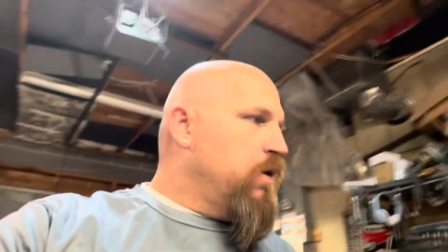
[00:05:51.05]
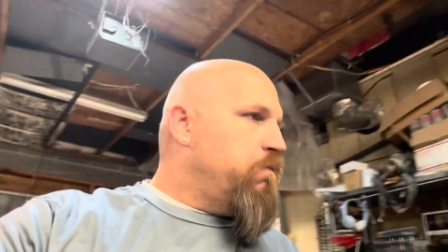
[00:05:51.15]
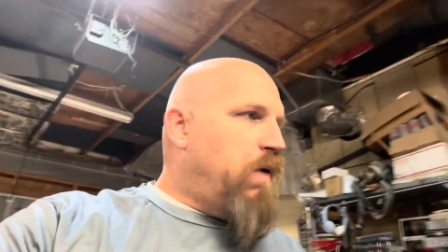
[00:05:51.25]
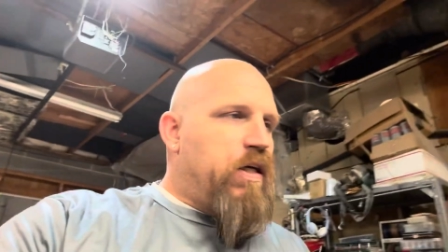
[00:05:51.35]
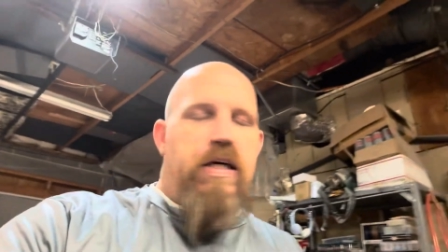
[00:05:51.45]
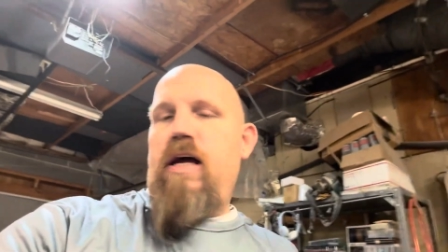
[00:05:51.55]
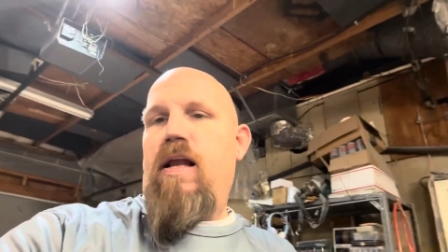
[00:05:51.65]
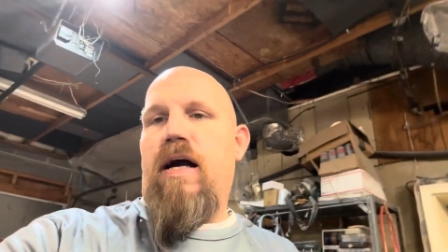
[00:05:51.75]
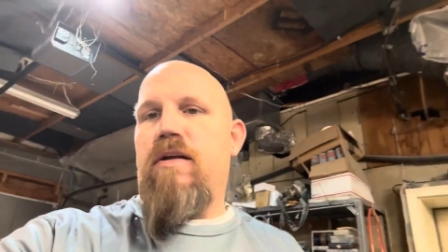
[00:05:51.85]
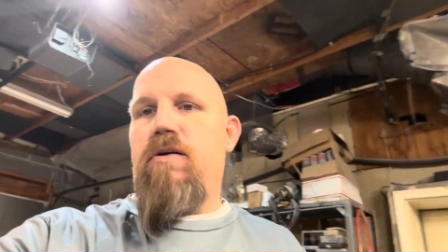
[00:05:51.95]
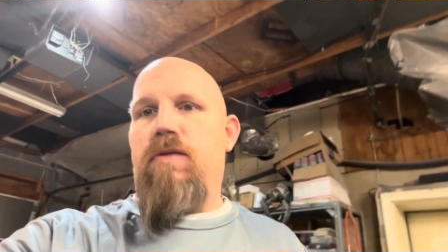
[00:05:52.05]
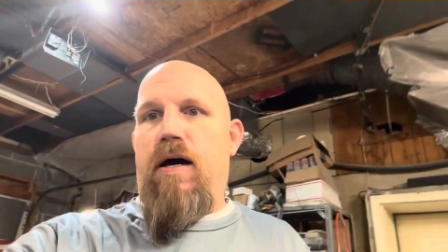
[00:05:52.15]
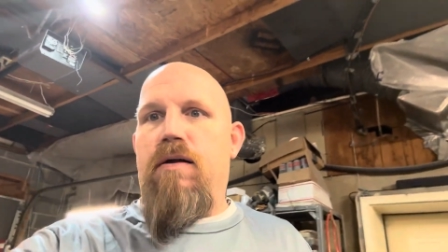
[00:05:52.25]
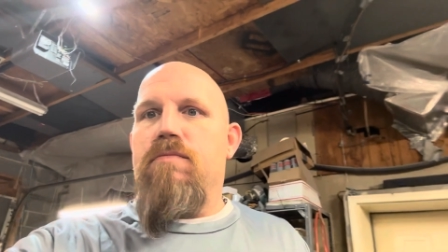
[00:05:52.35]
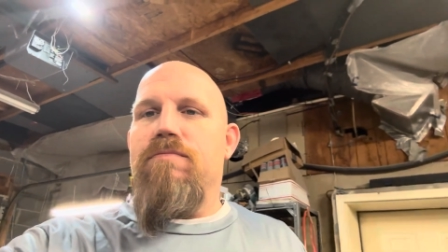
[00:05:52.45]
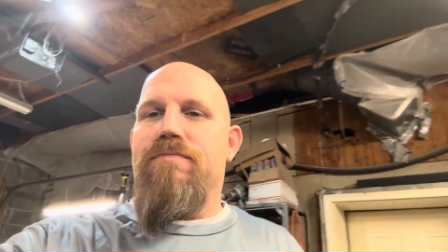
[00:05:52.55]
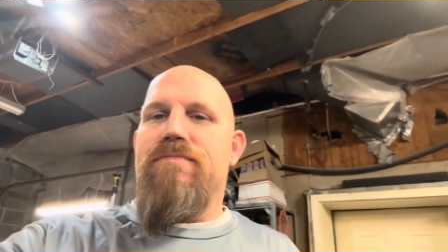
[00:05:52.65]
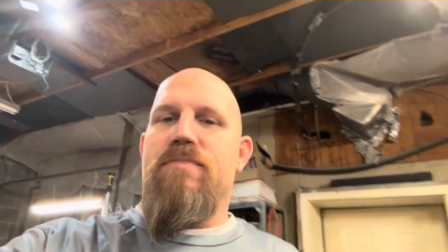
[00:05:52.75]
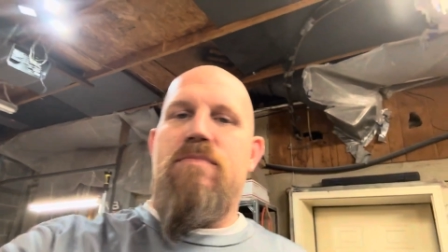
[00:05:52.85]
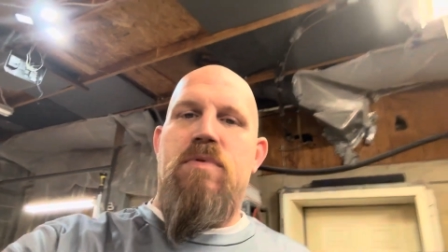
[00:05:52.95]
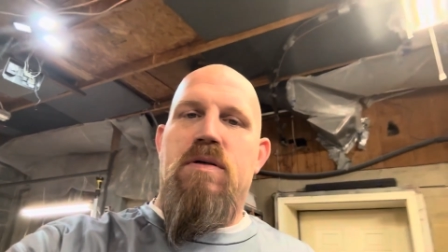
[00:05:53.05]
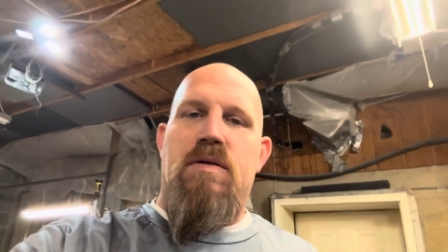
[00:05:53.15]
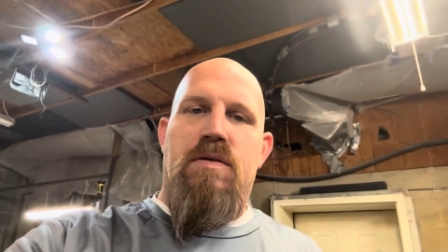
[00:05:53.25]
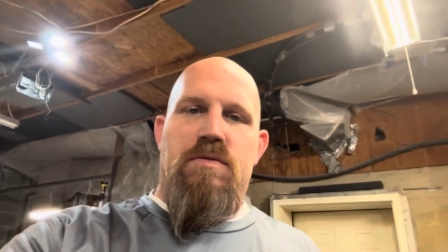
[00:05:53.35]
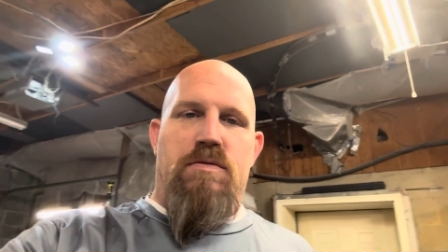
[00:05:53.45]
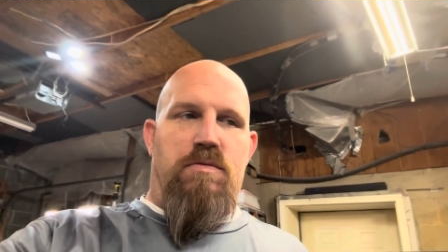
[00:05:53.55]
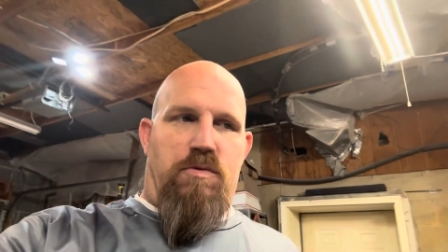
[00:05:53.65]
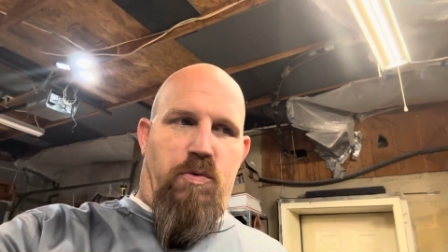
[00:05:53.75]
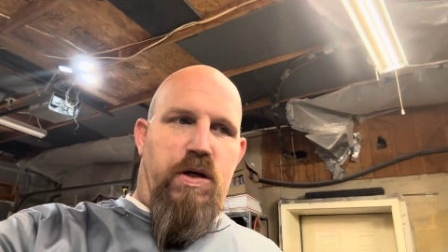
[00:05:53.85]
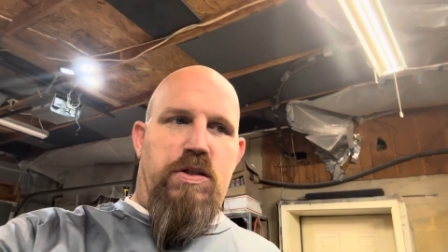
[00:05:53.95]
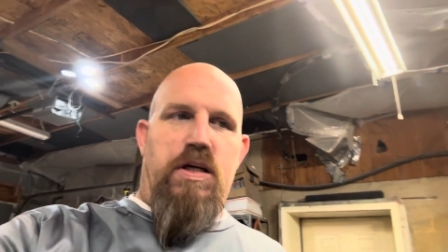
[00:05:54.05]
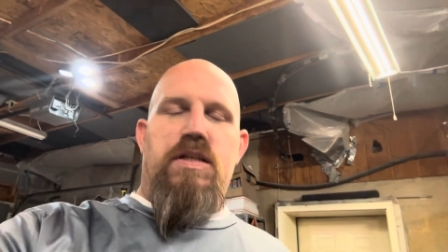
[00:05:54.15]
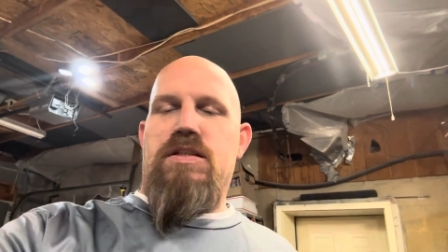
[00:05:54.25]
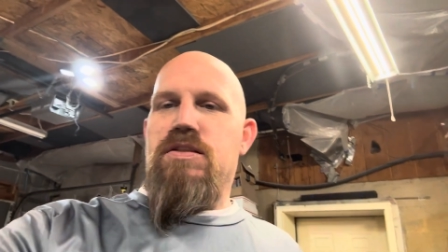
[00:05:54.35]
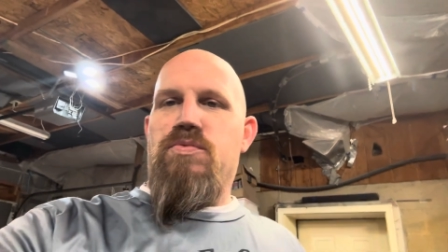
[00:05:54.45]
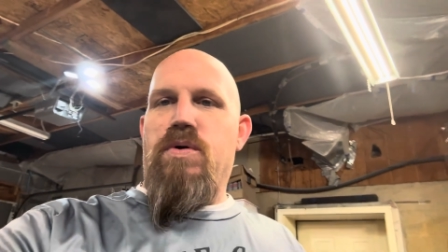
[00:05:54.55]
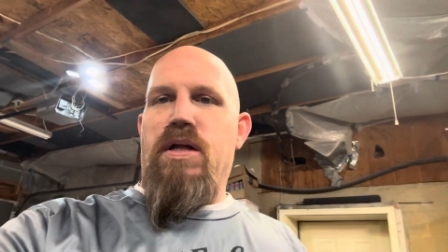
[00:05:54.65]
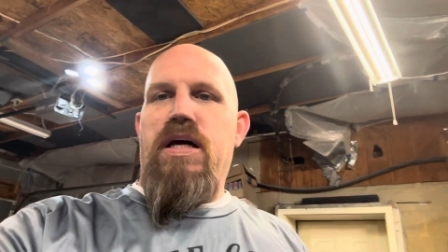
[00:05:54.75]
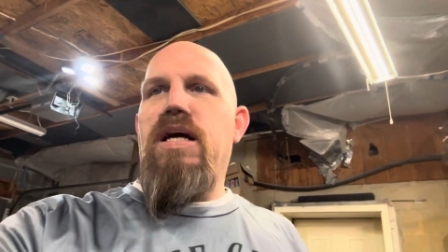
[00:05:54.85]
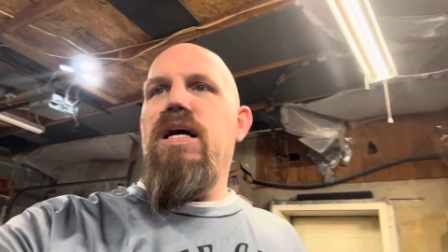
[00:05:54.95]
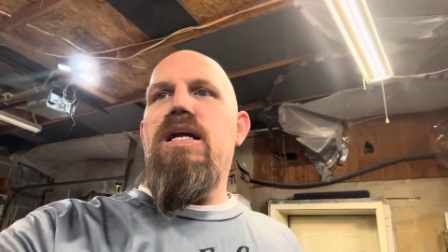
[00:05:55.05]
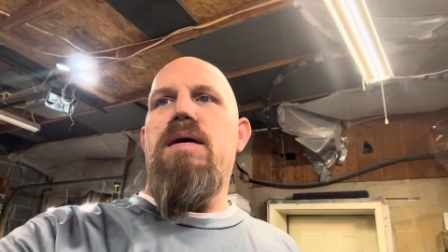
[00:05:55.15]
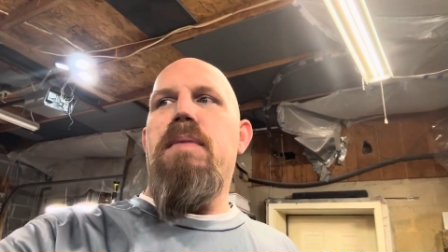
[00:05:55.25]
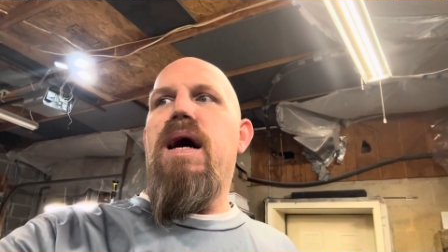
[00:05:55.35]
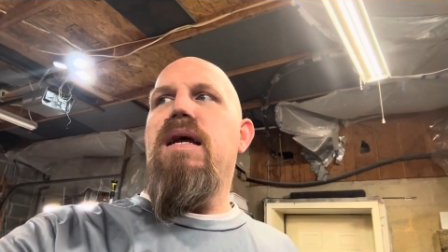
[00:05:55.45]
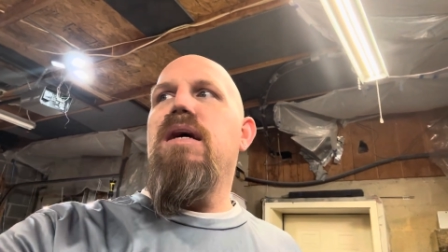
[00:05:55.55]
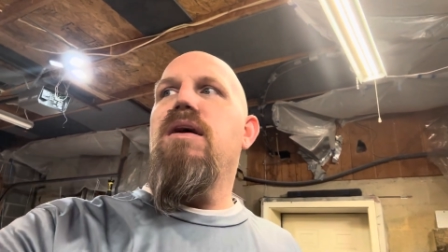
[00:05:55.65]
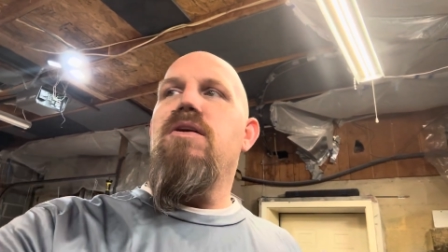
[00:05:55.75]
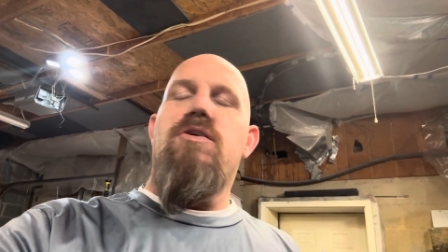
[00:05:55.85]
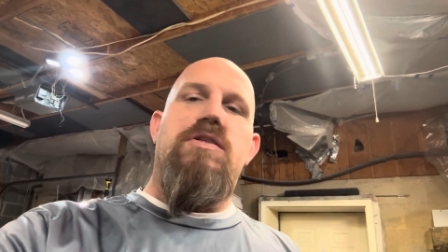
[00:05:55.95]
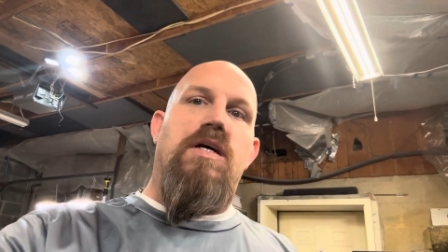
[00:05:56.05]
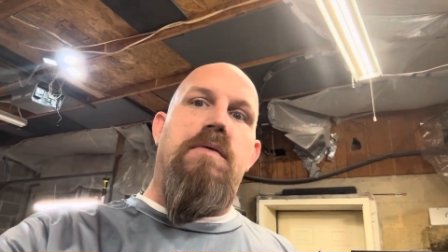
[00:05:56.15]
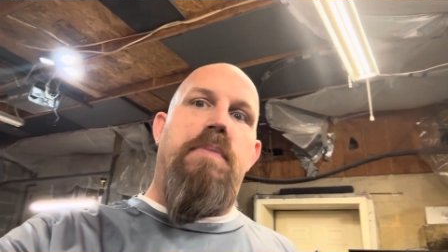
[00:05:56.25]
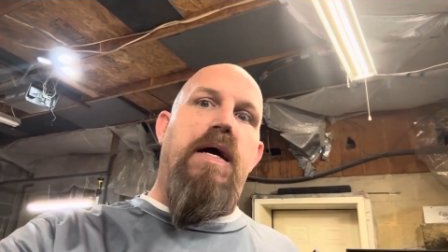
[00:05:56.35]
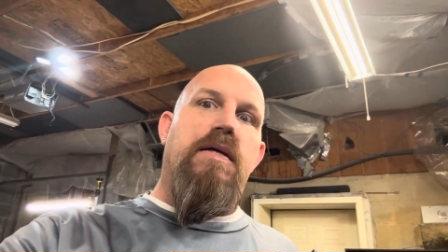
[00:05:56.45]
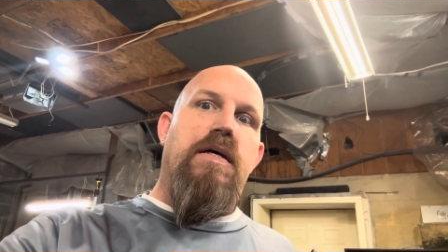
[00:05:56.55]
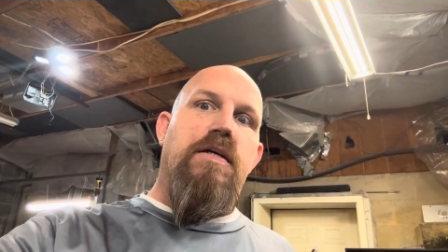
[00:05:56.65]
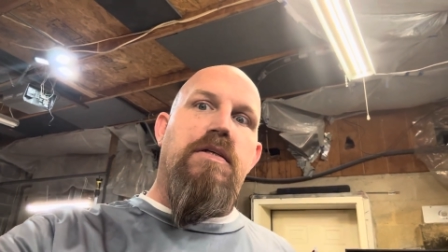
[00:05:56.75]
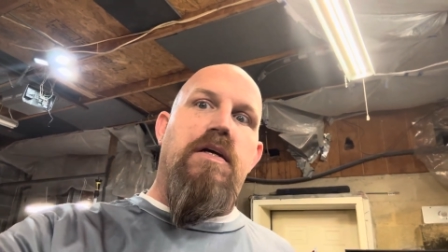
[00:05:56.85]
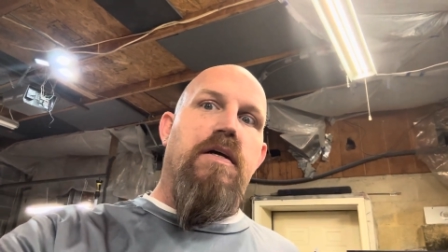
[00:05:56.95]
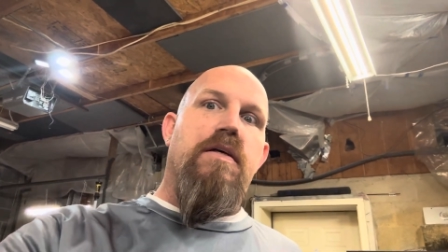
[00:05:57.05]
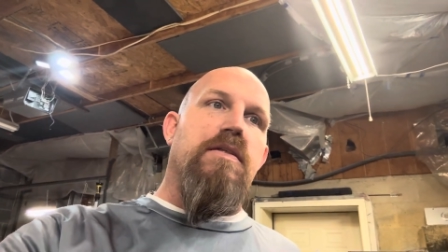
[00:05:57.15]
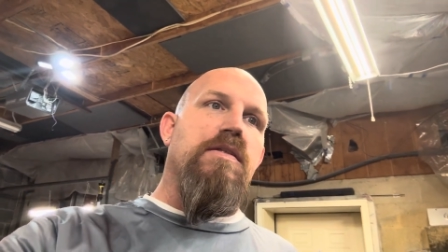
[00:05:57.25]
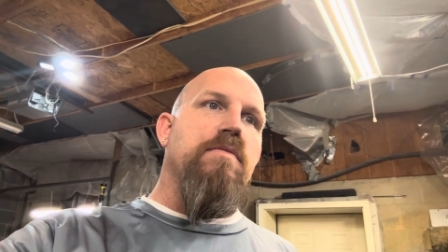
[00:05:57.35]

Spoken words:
My channel, I can do that. Question is will anybody under the sun pay attention to this?